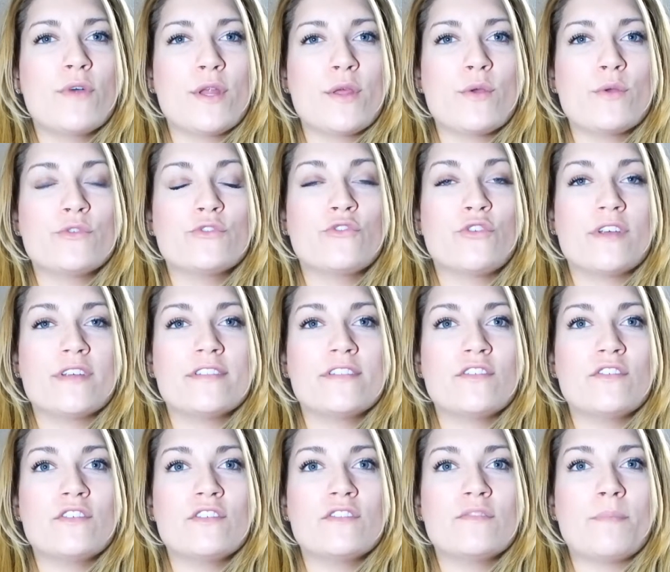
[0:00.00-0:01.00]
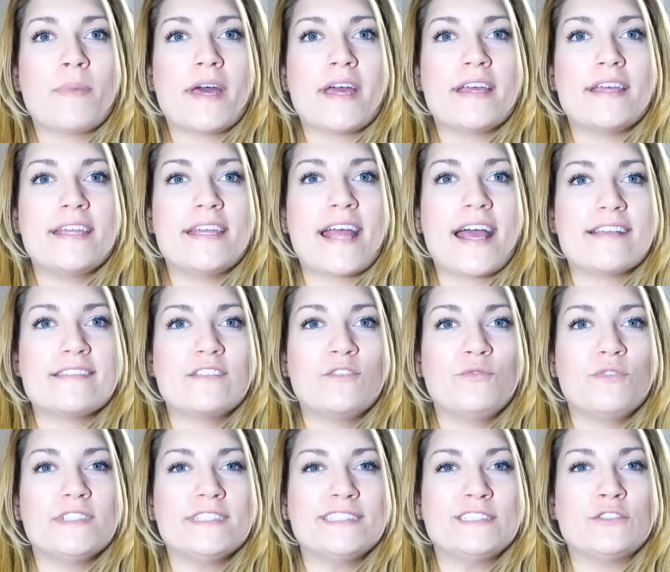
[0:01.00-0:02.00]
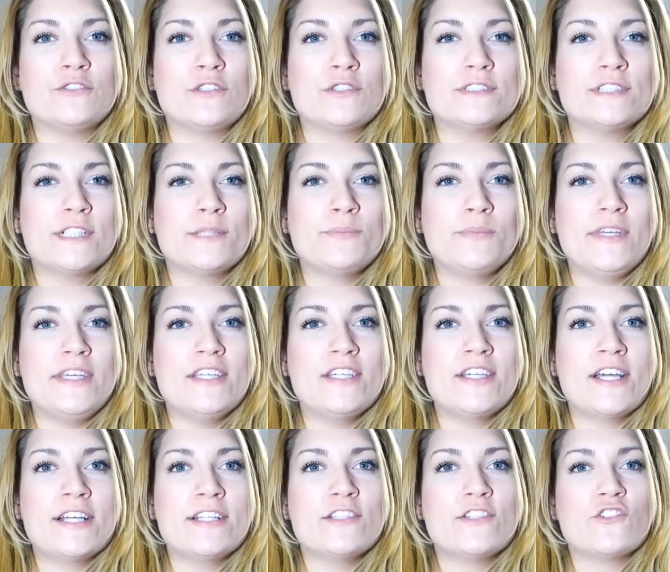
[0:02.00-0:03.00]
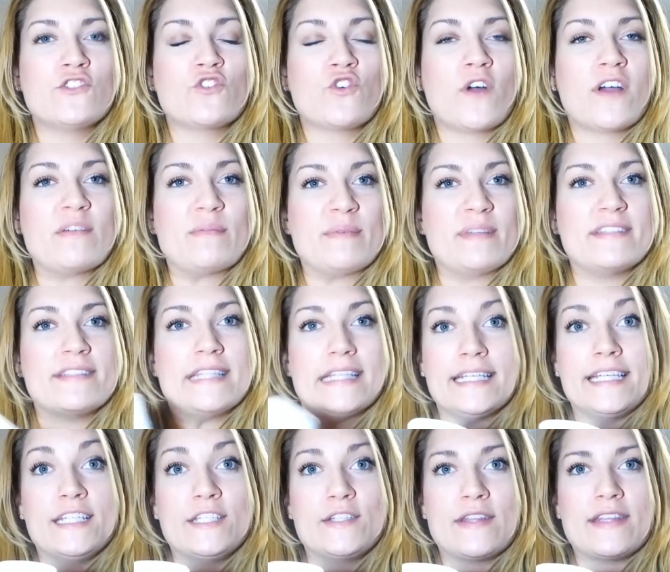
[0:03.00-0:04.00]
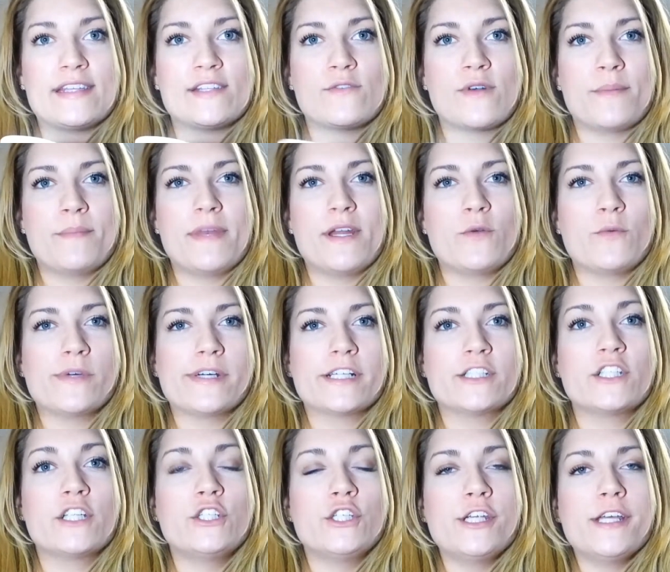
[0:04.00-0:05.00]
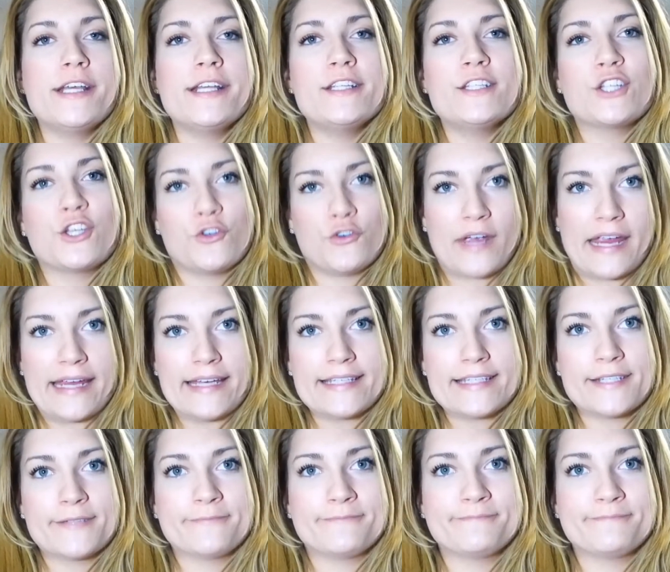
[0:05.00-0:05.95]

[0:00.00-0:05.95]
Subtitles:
of those crystals, but it hasn't really grown on me yet, so I've been sticking to this one, but it works just great.